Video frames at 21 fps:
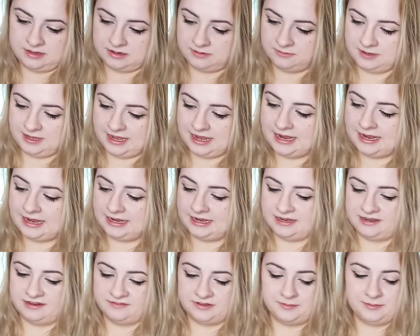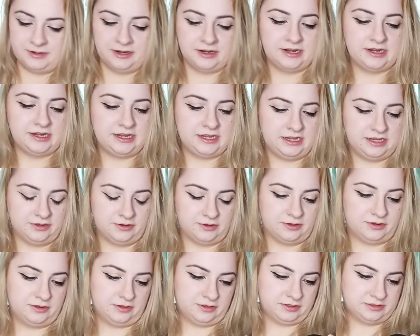Then we have American
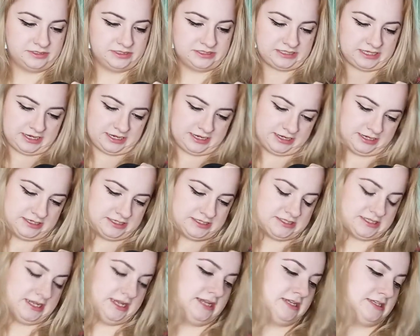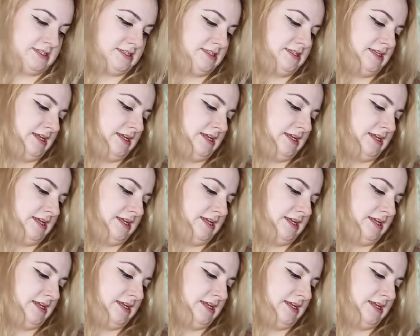Eagle size 8